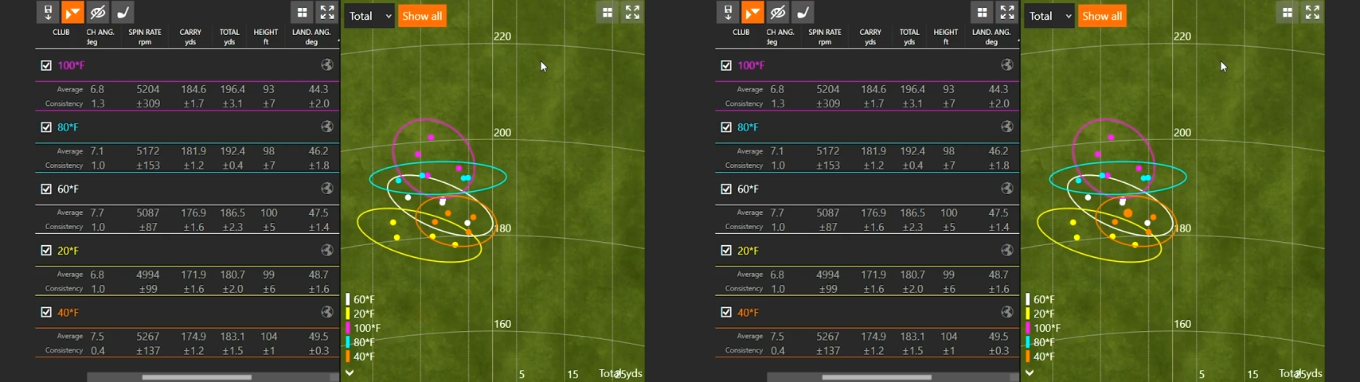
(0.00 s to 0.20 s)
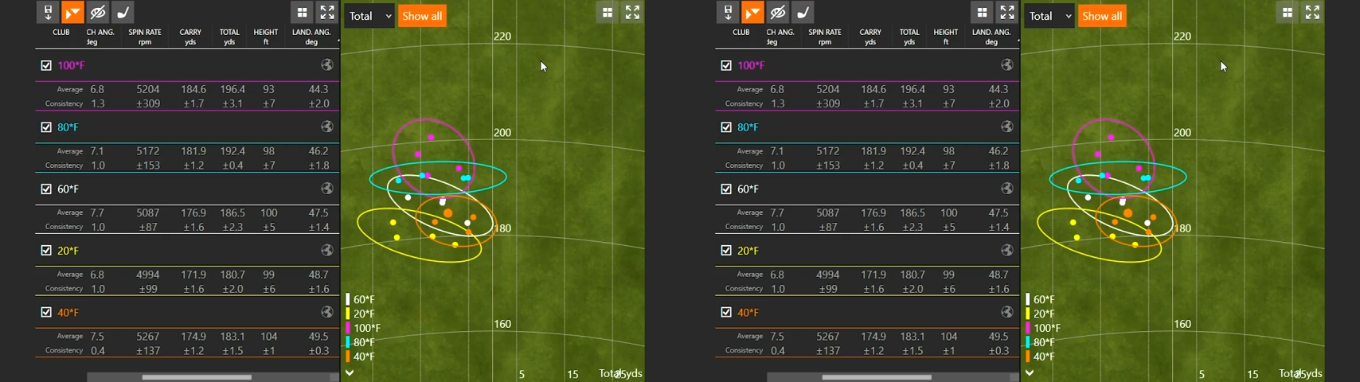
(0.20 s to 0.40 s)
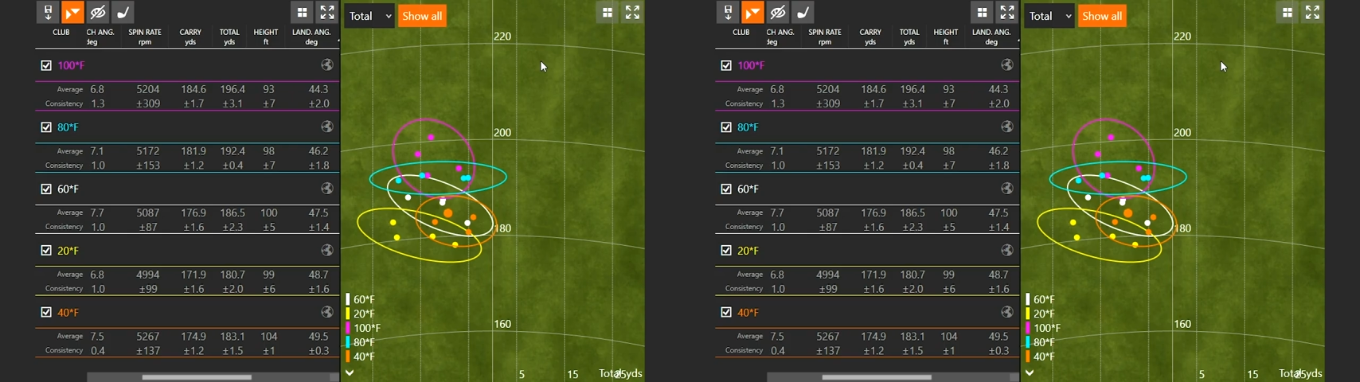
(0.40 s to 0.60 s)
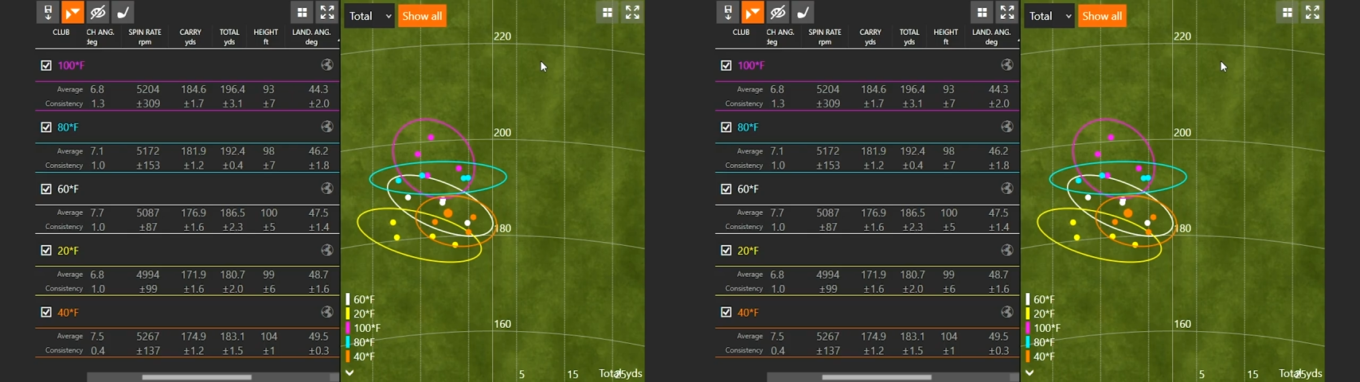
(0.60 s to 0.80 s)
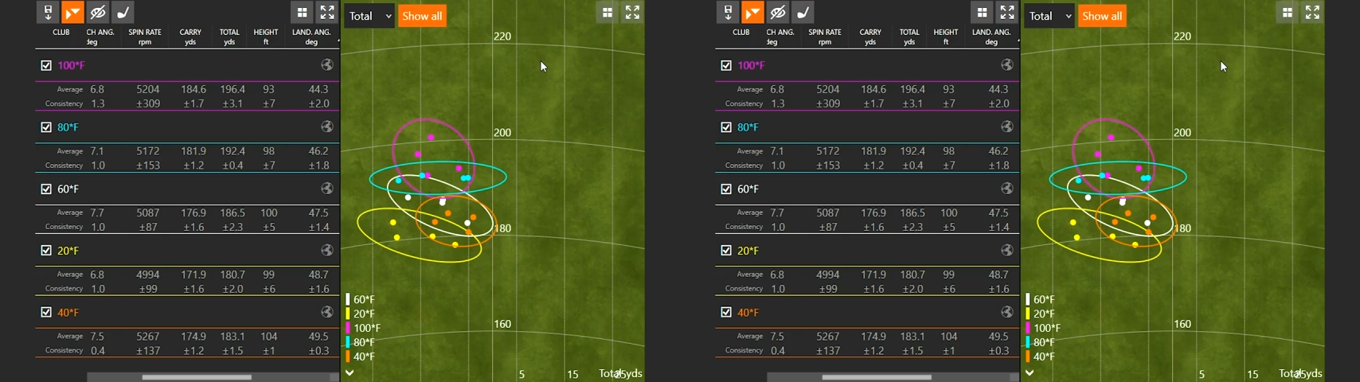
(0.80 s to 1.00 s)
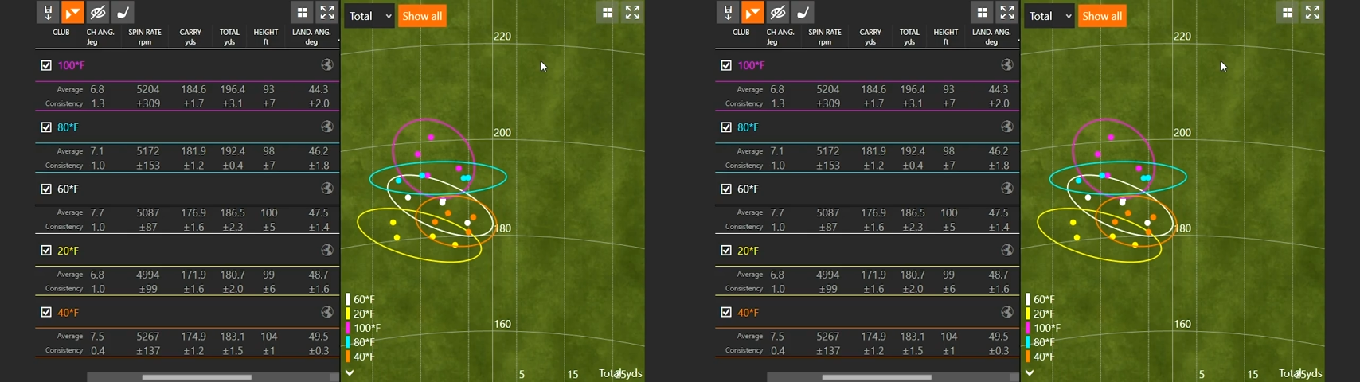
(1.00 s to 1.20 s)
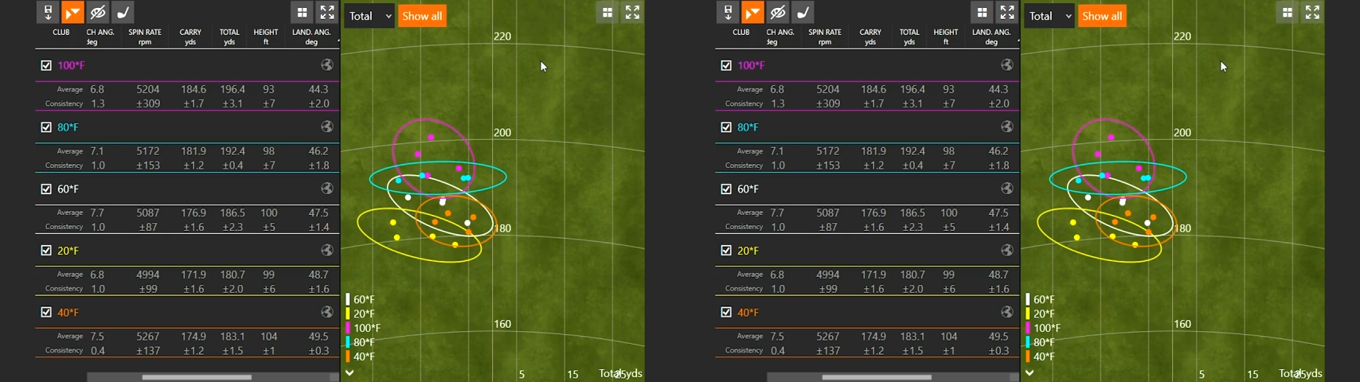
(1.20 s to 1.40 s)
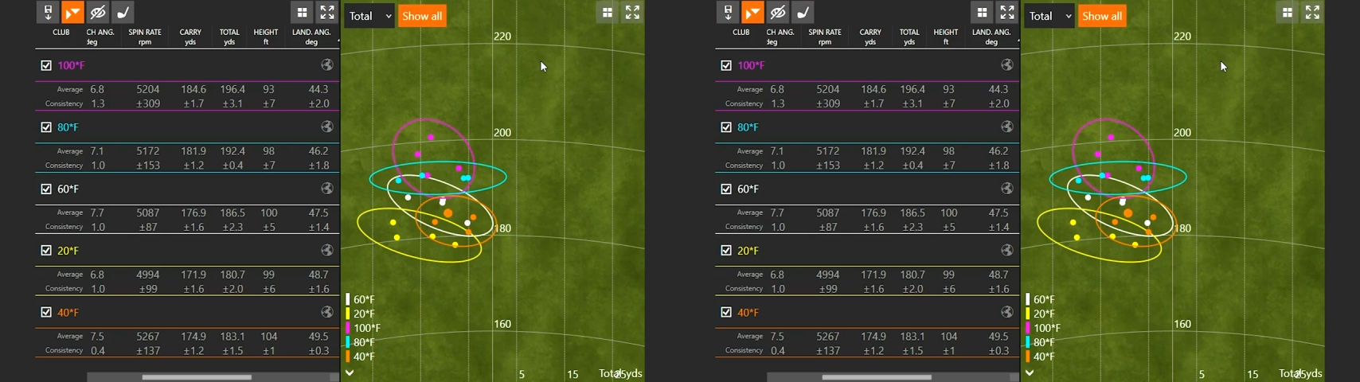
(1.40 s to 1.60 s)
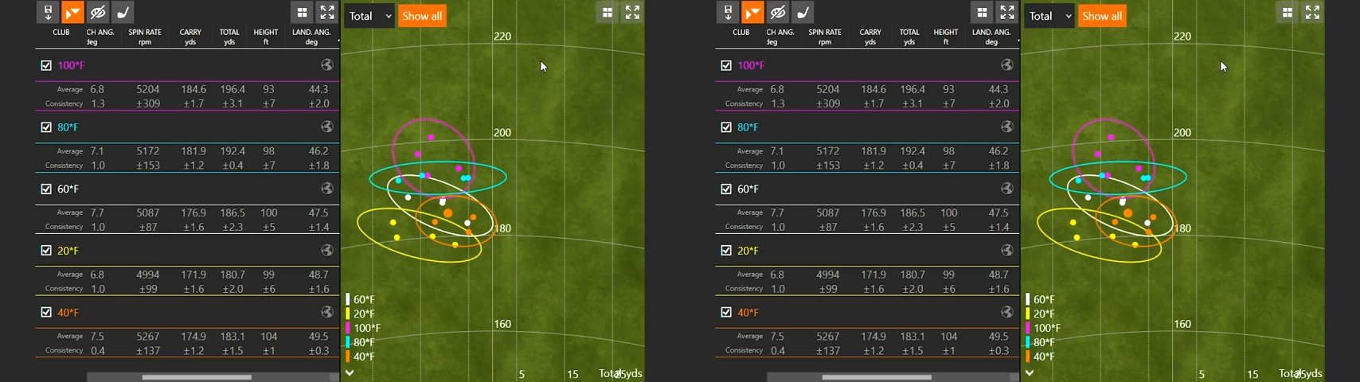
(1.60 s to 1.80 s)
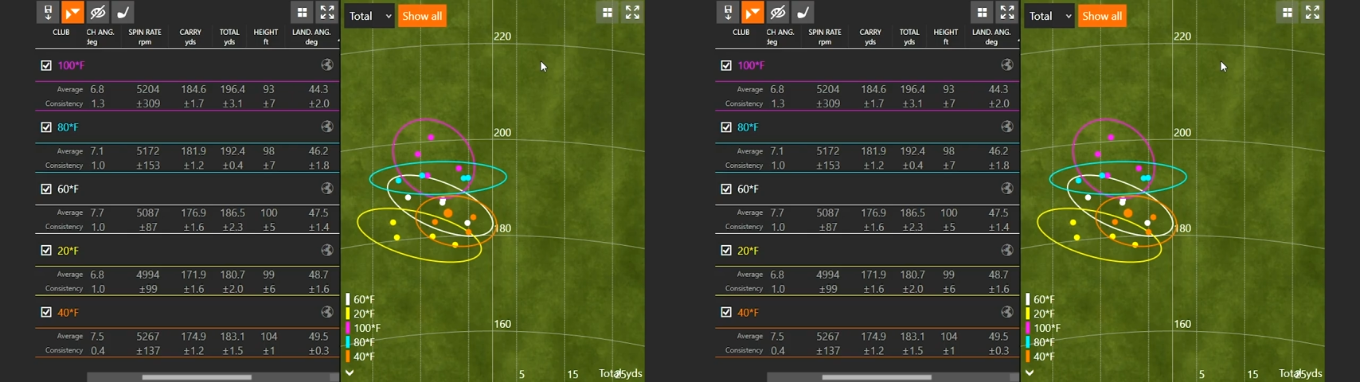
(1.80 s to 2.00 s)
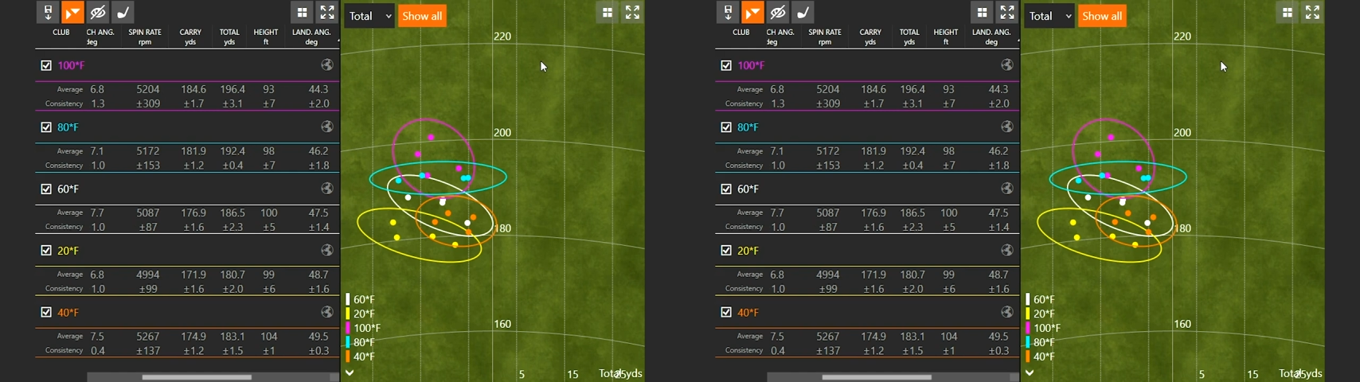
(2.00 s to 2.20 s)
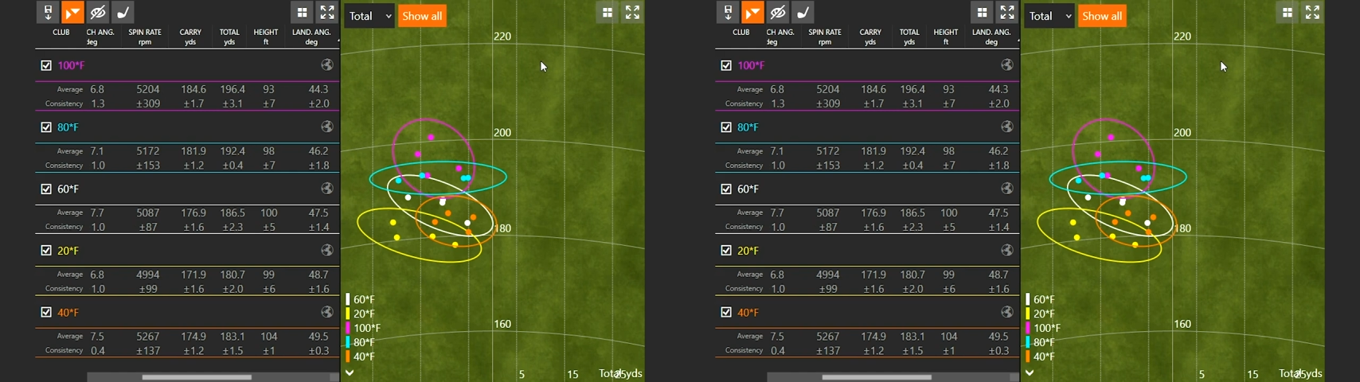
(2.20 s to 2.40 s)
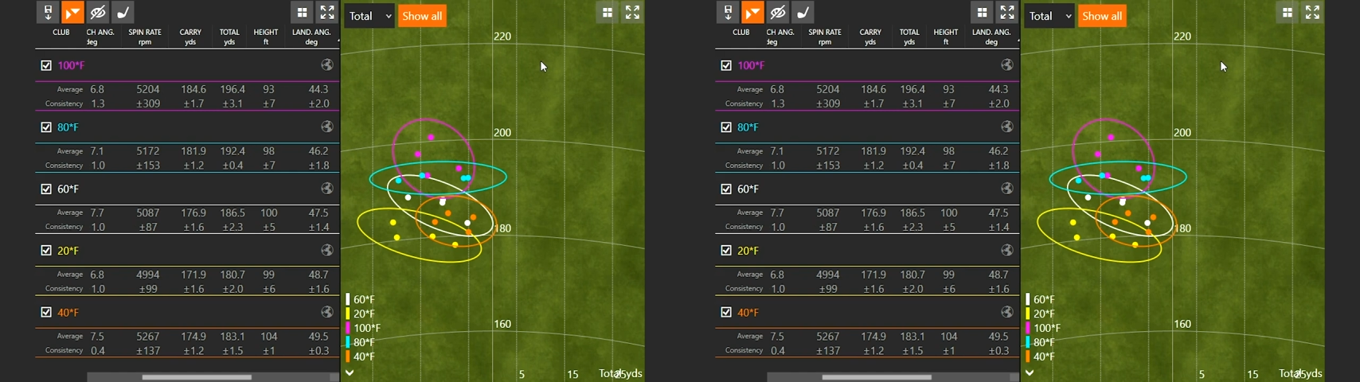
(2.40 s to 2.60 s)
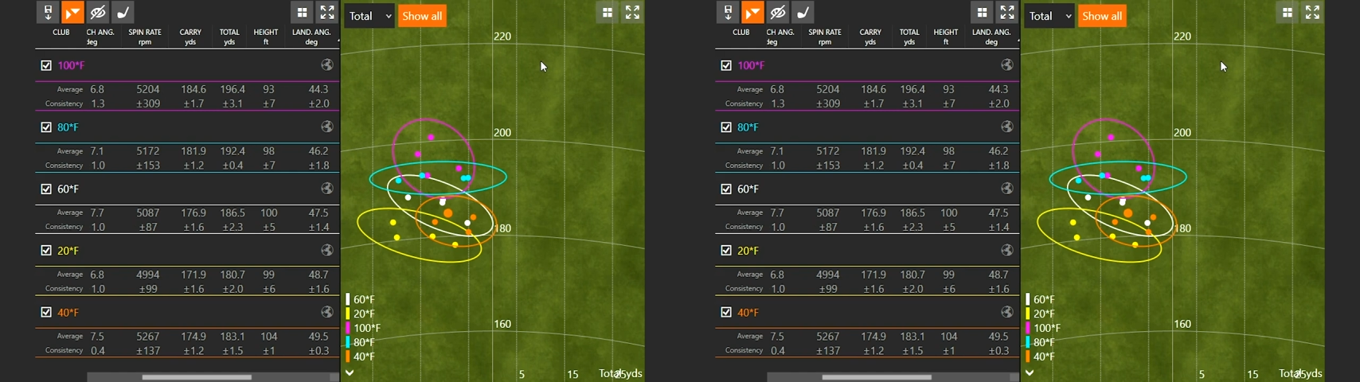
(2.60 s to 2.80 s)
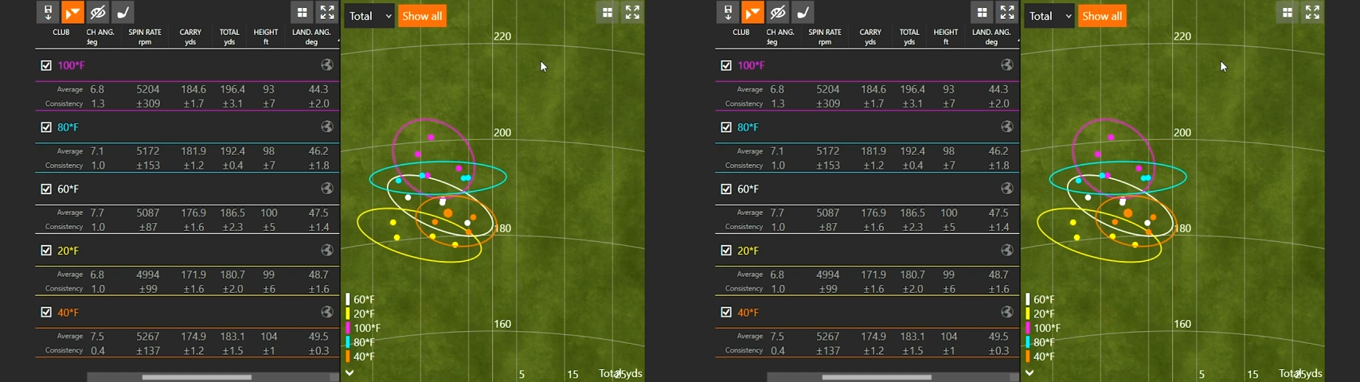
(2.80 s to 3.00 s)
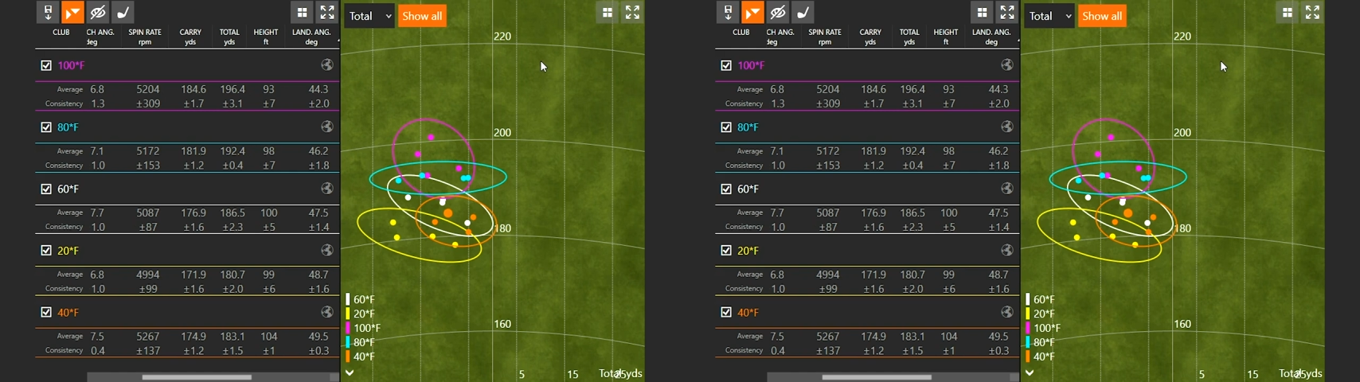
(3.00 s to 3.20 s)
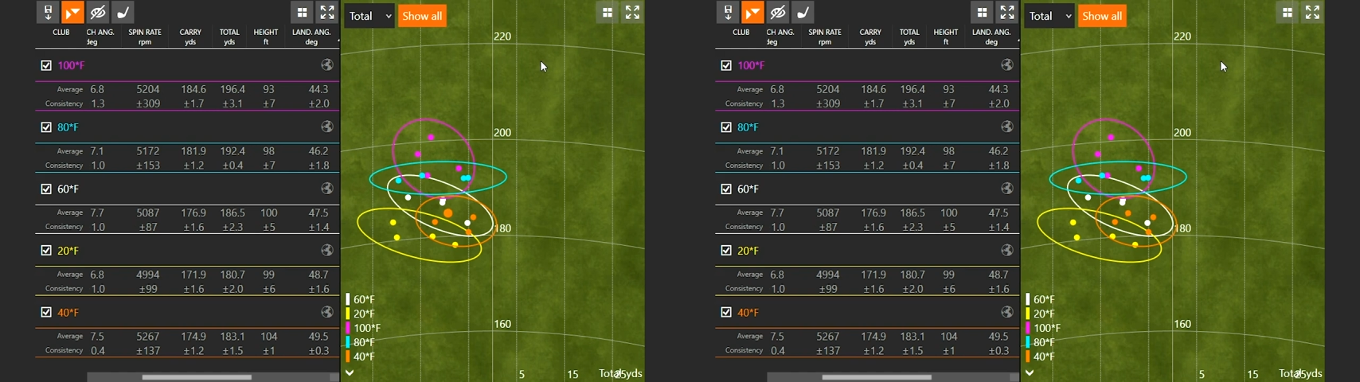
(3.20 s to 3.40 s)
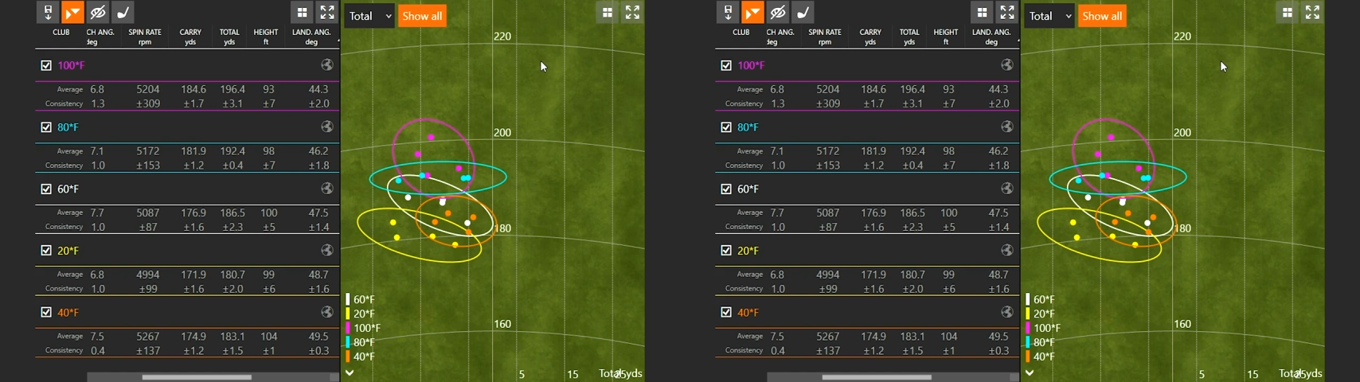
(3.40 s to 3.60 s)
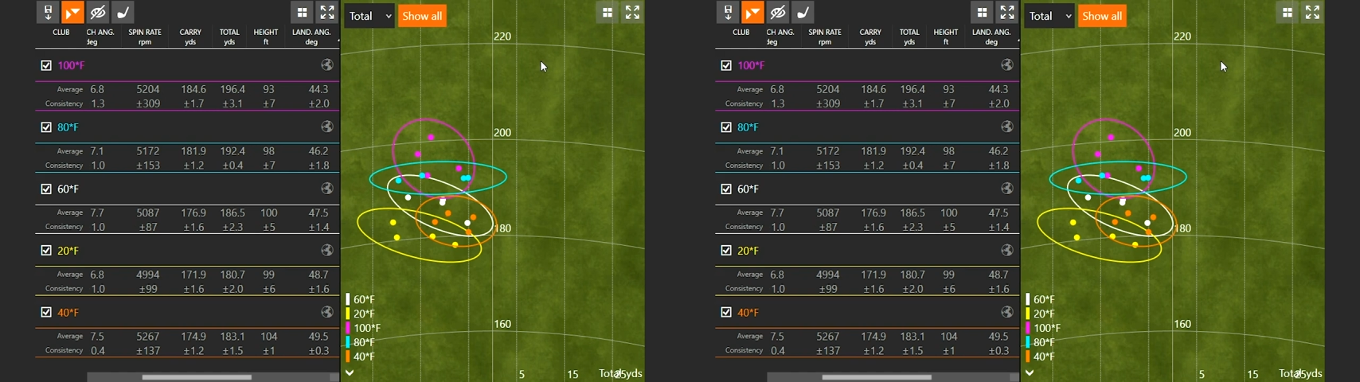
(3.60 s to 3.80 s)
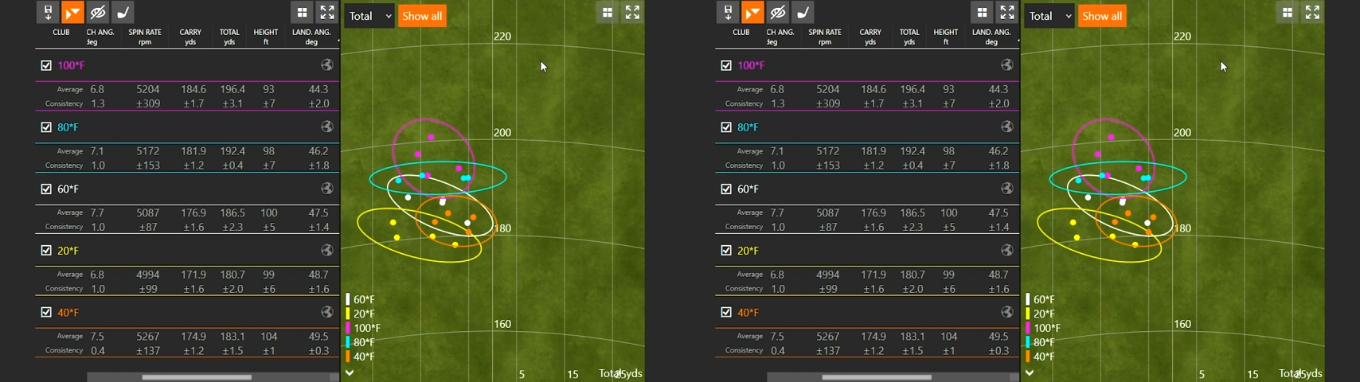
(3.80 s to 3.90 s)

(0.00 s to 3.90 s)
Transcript: No face is visible, so there are no lips to read.